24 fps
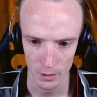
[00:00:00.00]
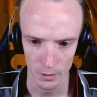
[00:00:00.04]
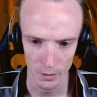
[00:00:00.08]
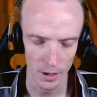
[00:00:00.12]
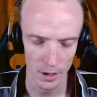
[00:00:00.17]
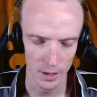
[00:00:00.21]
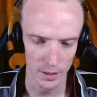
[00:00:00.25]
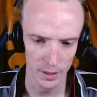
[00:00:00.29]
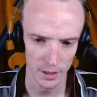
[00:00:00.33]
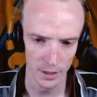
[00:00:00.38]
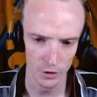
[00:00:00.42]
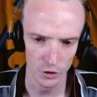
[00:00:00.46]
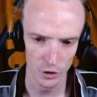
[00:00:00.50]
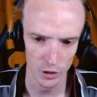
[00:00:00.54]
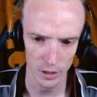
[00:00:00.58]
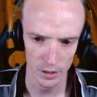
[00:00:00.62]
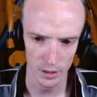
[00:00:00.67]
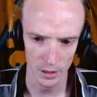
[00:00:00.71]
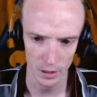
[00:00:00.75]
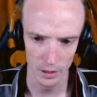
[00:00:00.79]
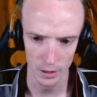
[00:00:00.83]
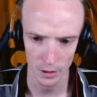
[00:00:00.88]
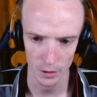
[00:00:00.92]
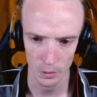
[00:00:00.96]
grass energy
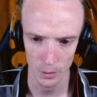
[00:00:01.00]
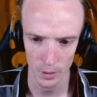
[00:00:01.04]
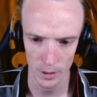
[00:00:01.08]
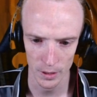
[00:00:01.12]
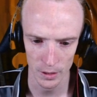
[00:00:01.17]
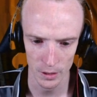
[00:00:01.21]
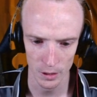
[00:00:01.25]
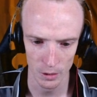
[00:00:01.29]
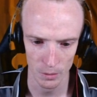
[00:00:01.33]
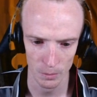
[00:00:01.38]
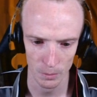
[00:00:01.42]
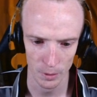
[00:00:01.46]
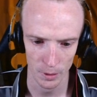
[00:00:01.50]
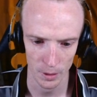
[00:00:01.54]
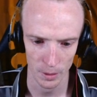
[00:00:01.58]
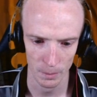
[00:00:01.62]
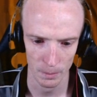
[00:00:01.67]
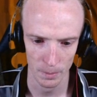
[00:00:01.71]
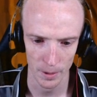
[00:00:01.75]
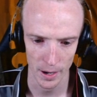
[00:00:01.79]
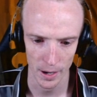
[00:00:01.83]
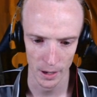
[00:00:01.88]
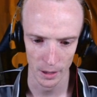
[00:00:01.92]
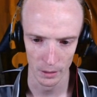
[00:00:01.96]
because I can always go and pull it
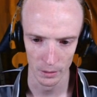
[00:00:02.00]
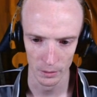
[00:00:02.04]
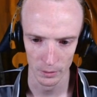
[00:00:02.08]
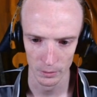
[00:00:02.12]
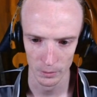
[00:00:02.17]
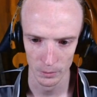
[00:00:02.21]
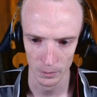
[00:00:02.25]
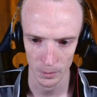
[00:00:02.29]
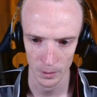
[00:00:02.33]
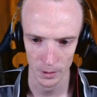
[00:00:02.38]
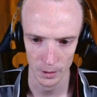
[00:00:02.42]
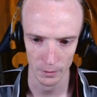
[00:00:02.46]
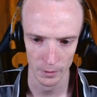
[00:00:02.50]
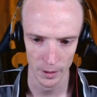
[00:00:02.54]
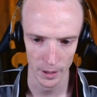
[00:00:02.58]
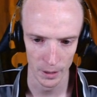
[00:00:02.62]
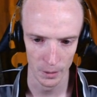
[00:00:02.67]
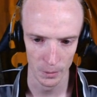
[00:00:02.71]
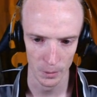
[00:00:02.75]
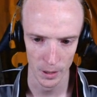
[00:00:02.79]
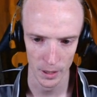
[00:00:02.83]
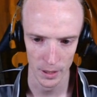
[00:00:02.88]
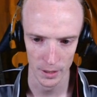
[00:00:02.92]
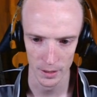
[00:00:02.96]
back with the
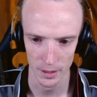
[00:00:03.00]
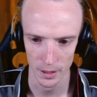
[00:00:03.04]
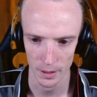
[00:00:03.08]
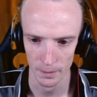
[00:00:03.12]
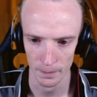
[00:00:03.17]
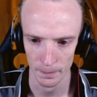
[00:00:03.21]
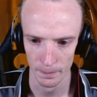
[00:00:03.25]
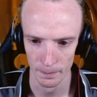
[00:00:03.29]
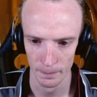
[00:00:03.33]
Rayquaza.